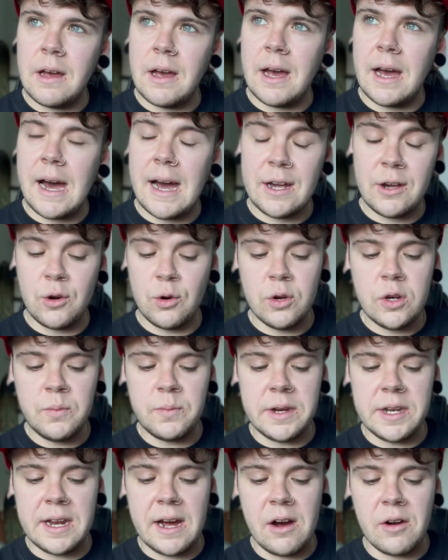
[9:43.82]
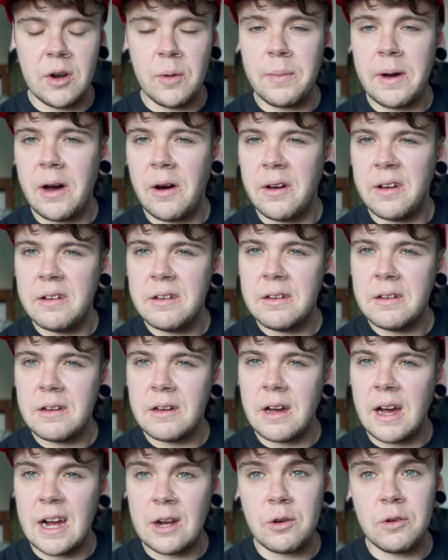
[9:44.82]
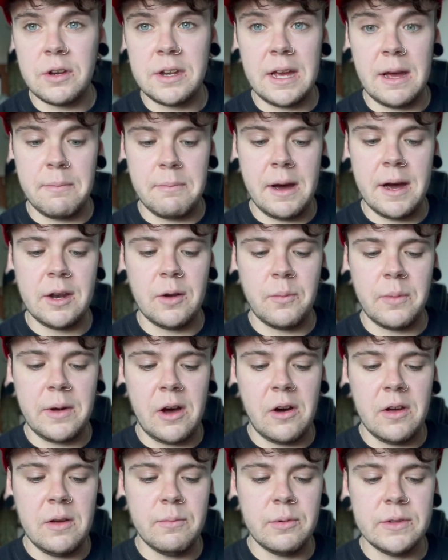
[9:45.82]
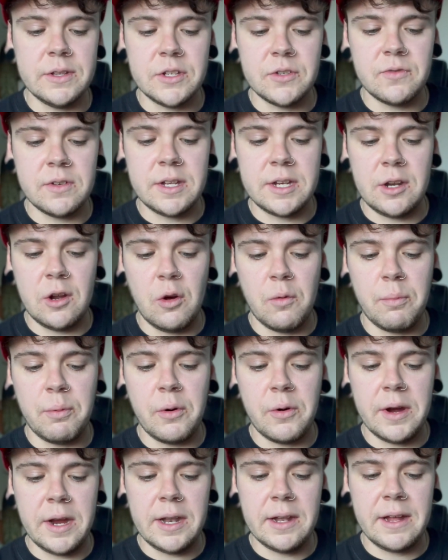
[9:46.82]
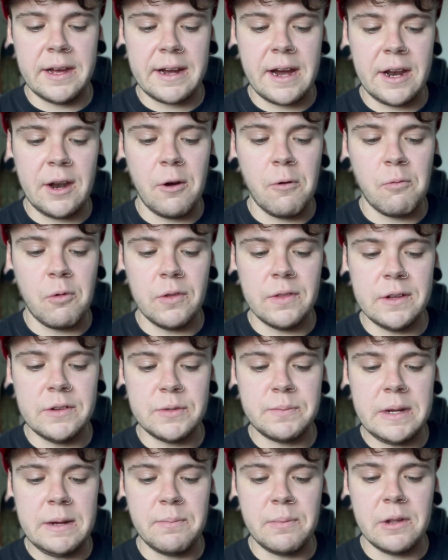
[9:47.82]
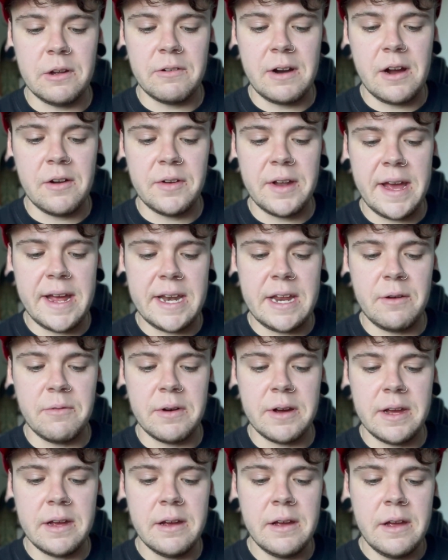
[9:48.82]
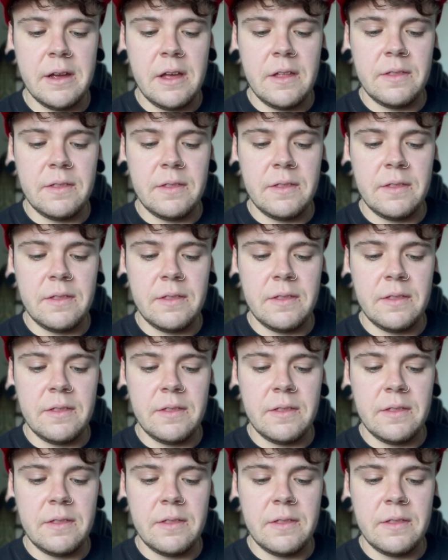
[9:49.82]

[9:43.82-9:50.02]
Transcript: I could be down about it, I could get mad about it, but there's really no point. Like, I don't want those people around anyway.